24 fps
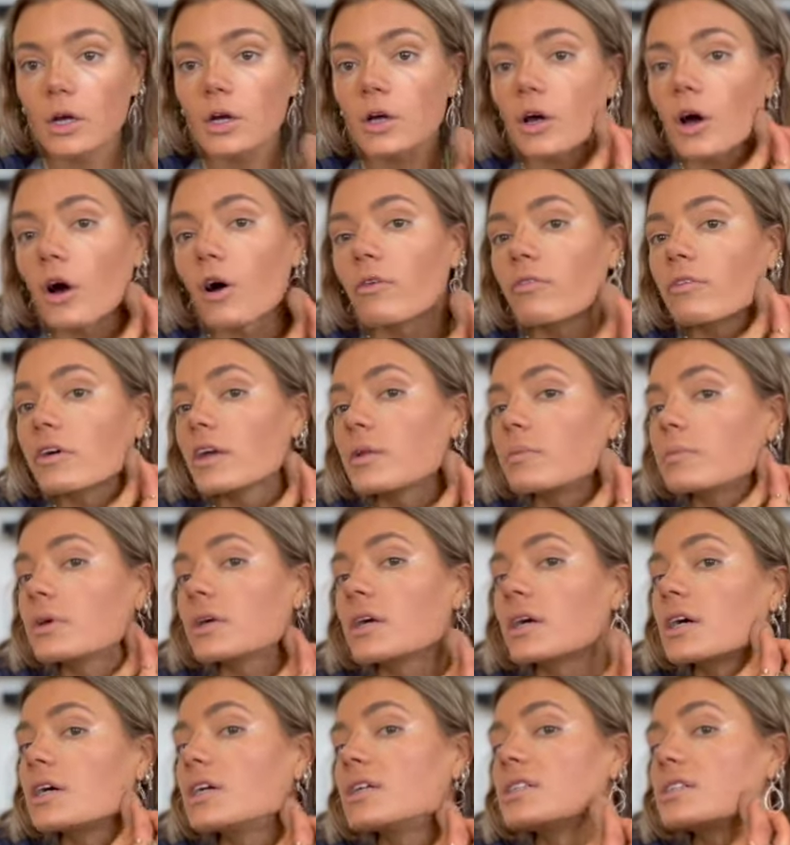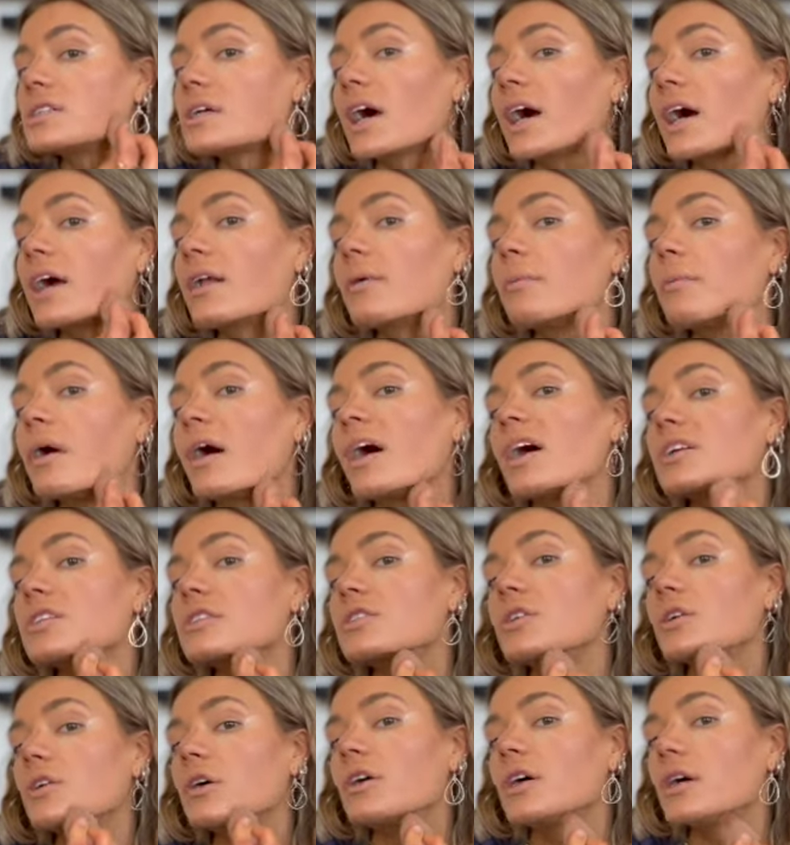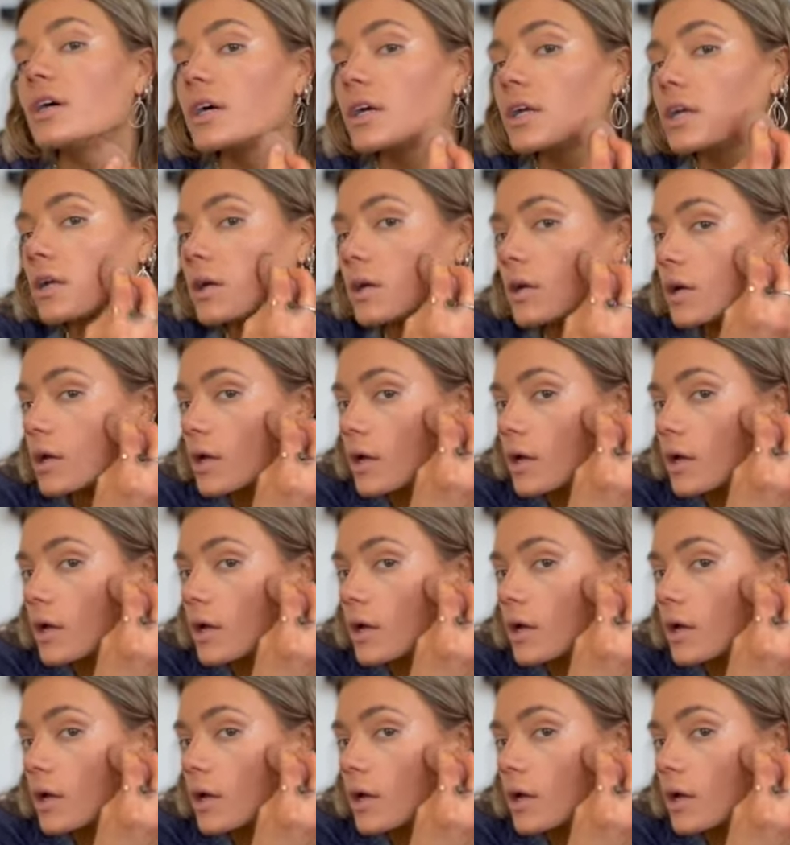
COVID because I had a mask on